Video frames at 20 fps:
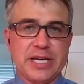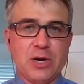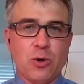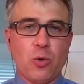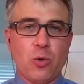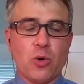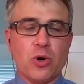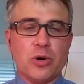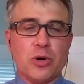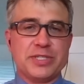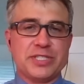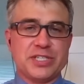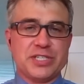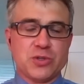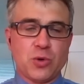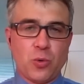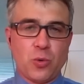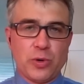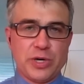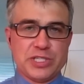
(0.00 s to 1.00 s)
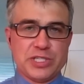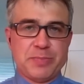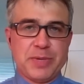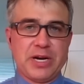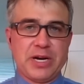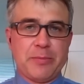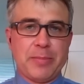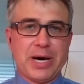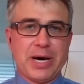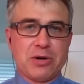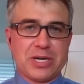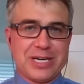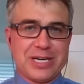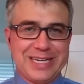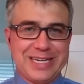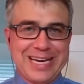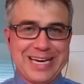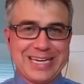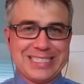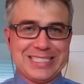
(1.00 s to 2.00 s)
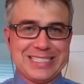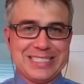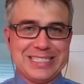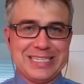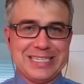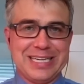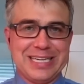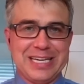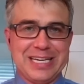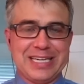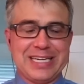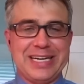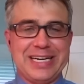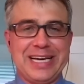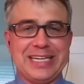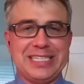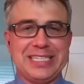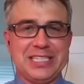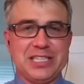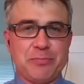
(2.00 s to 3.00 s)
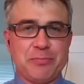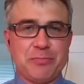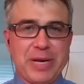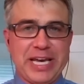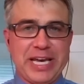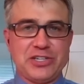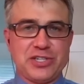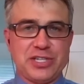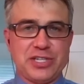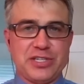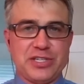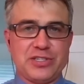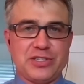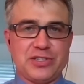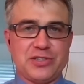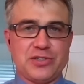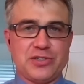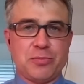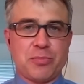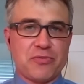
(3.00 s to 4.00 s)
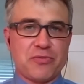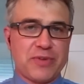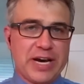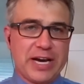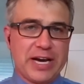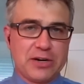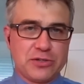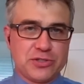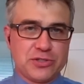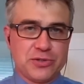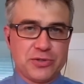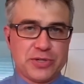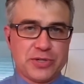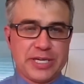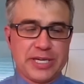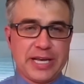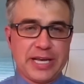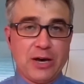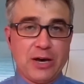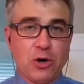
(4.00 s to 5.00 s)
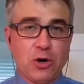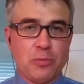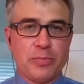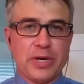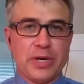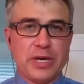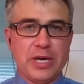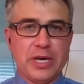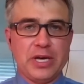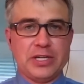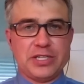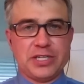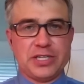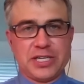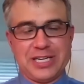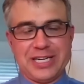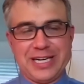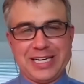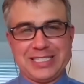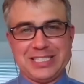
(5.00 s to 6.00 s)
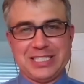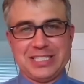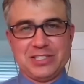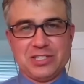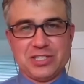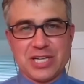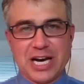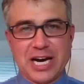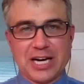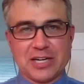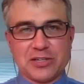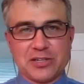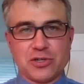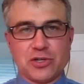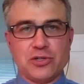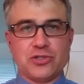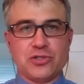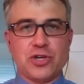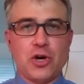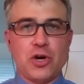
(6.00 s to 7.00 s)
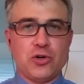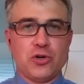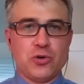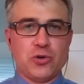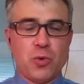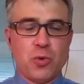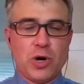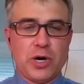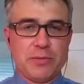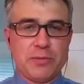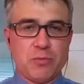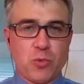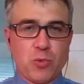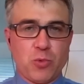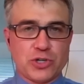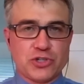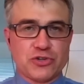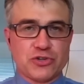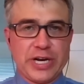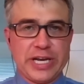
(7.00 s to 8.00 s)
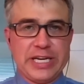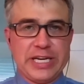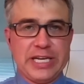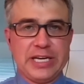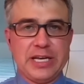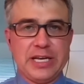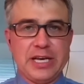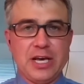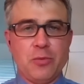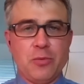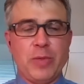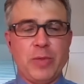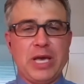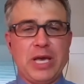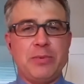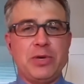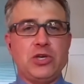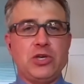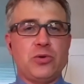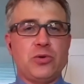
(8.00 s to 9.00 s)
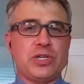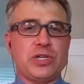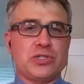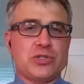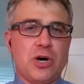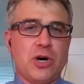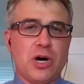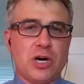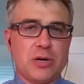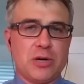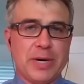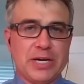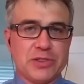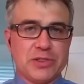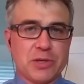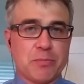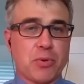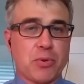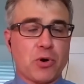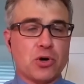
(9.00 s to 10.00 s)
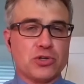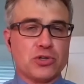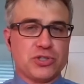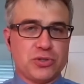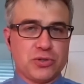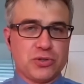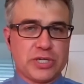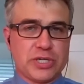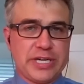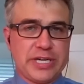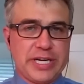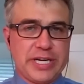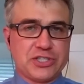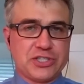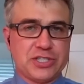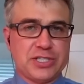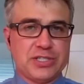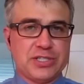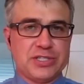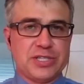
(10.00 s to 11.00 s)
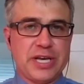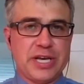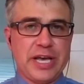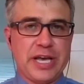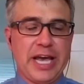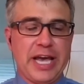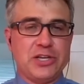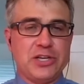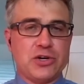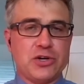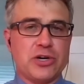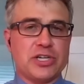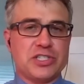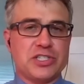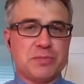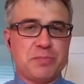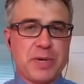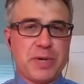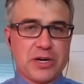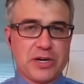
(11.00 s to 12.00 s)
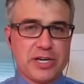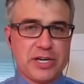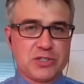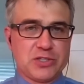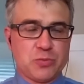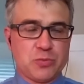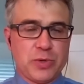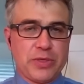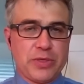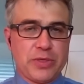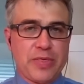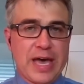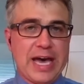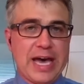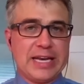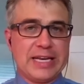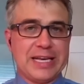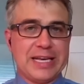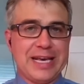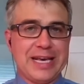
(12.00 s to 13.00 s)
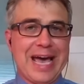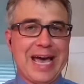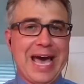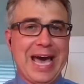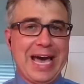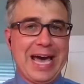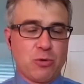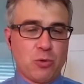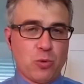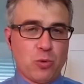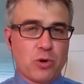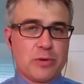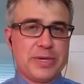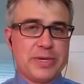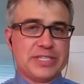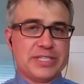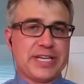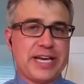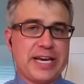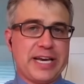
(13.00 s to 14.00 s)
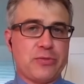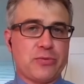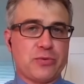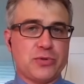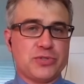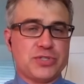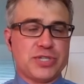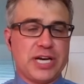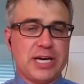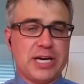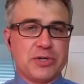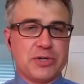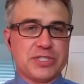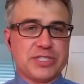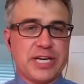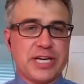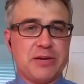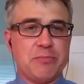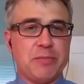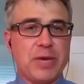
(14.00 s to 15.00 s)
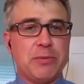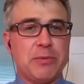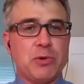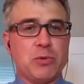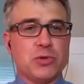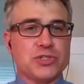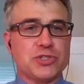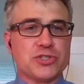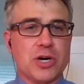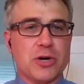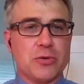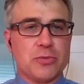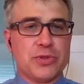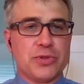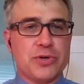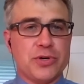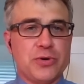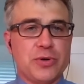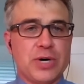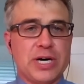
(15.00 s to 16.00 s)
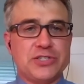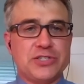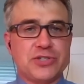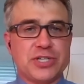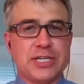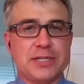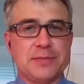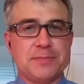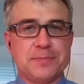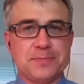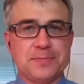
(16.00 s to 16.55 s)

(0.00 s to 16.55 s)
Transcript: Orbis has always been about connecting the patients to providers who can help, to connecting doctors who want more training. Maybe you can talk about the personal connections and your experience with that at Orbis and through CyberSight. Maybe we'll start with you, Andrea.